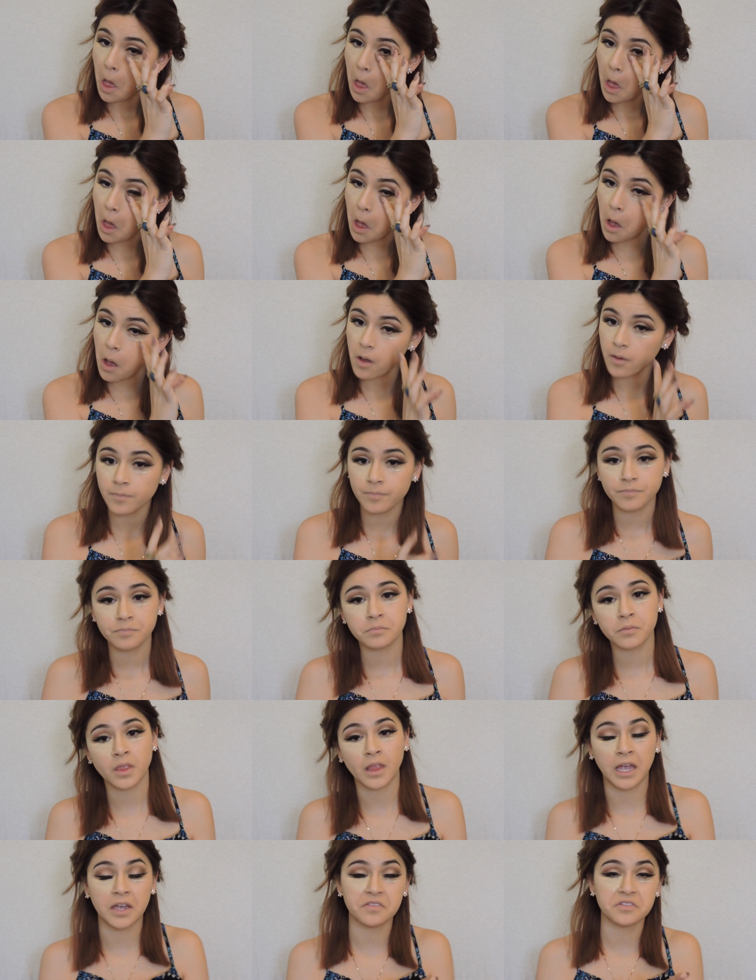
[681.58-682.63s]
Well,
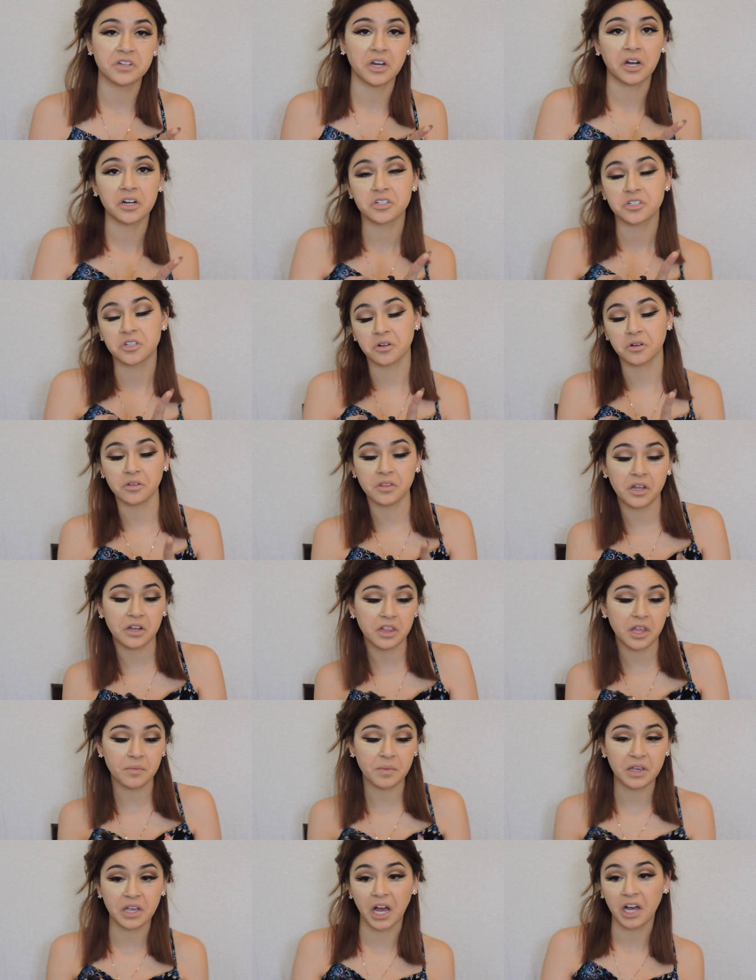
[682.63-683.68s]
I have a dark circle there, let
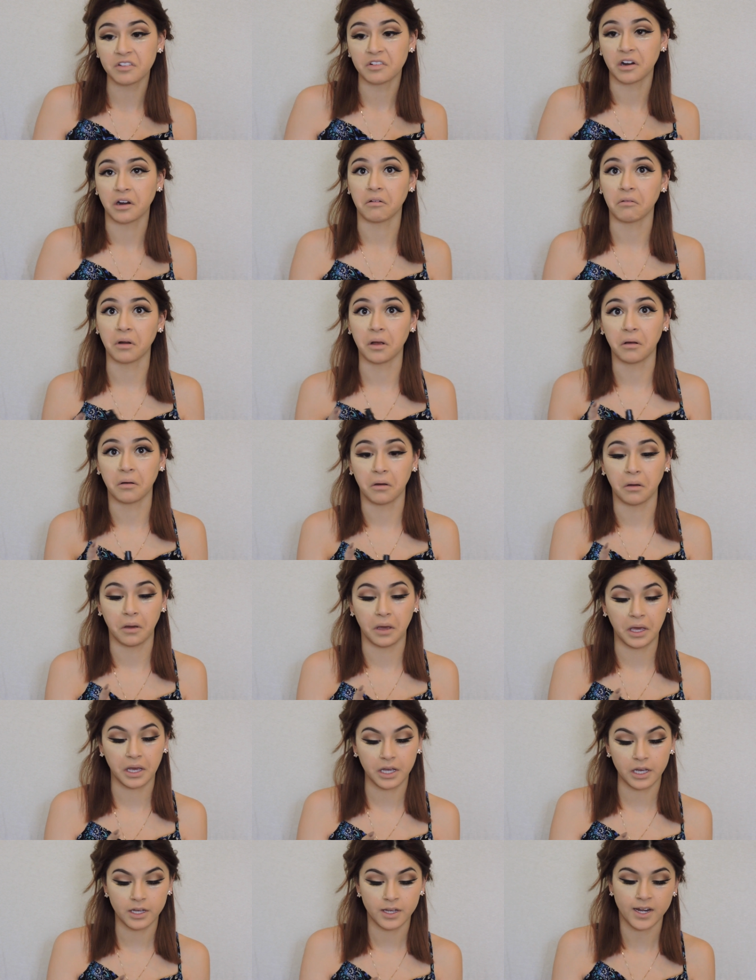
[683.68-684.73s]
me cover it real
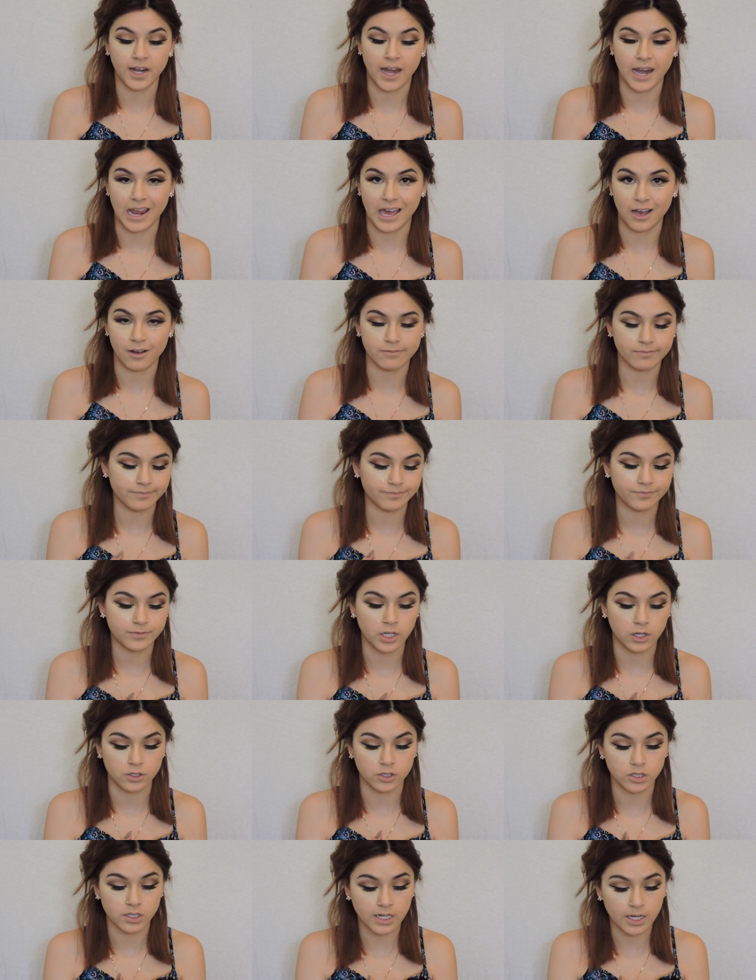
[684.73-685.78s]
quick. No,
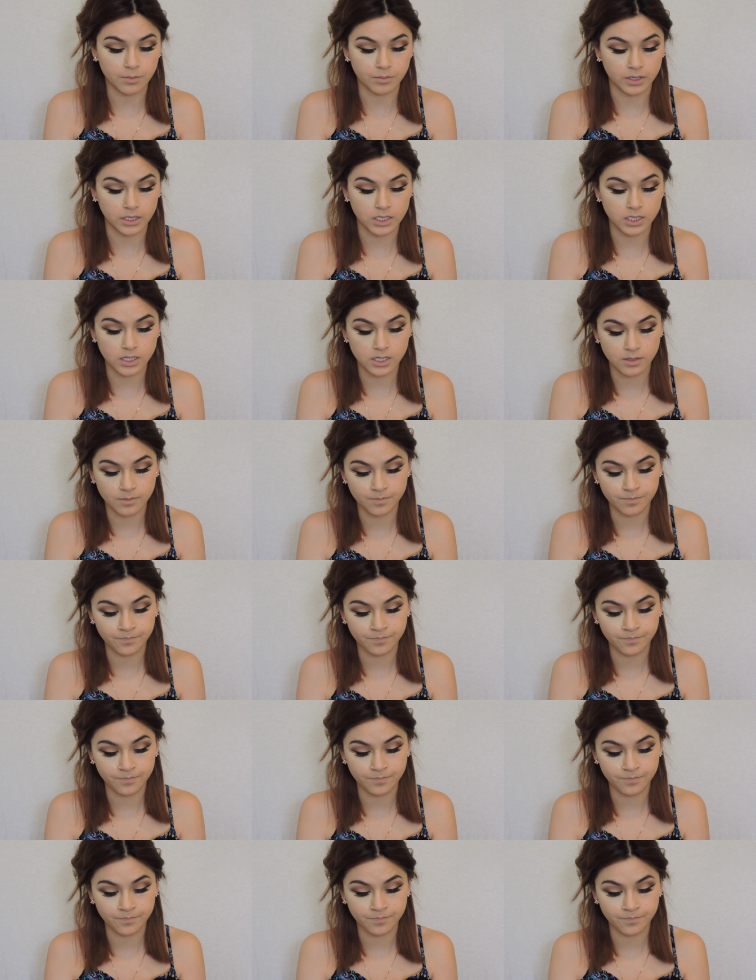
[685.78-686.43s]
don't do that, please.